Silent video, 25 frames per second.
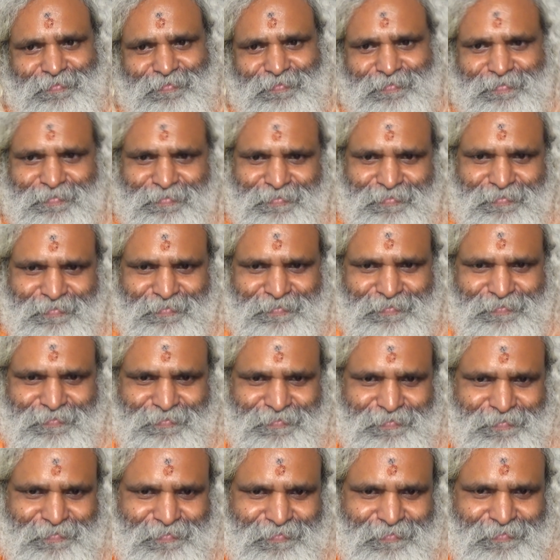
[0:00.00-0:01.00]

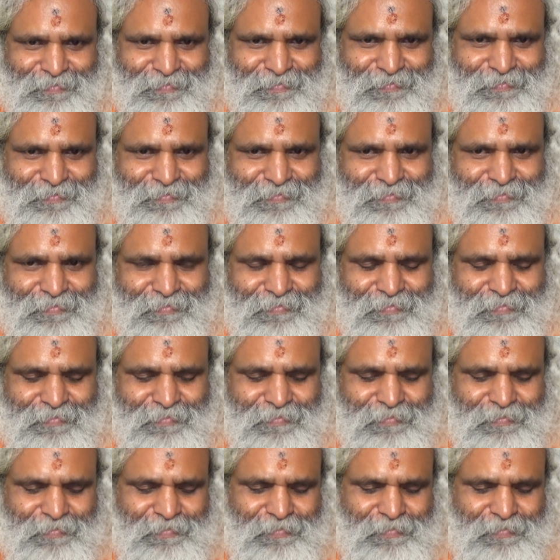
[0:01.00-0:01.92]
Nobody speaks.